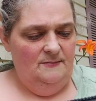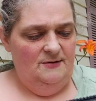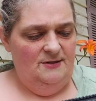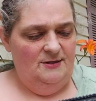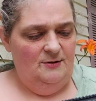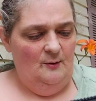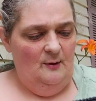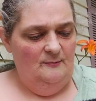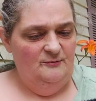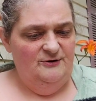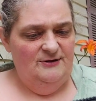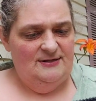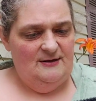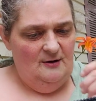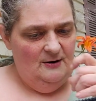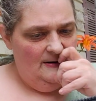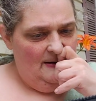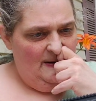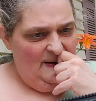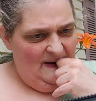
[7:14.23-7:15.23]
So I'm just
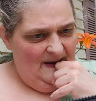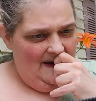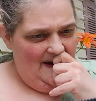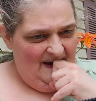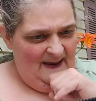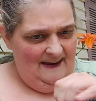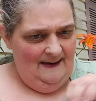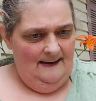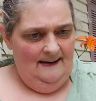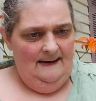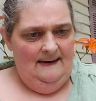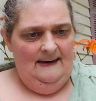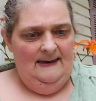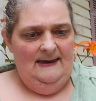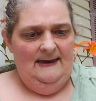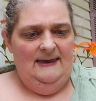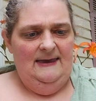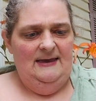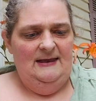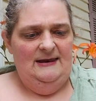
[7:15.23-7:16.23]
going to
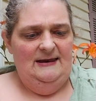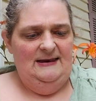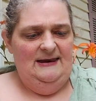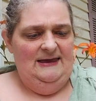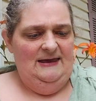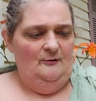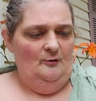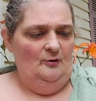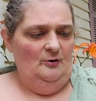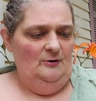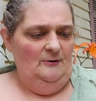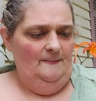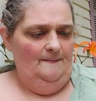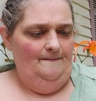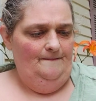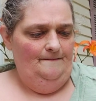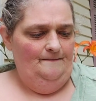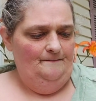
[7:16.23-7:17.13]
get a needle.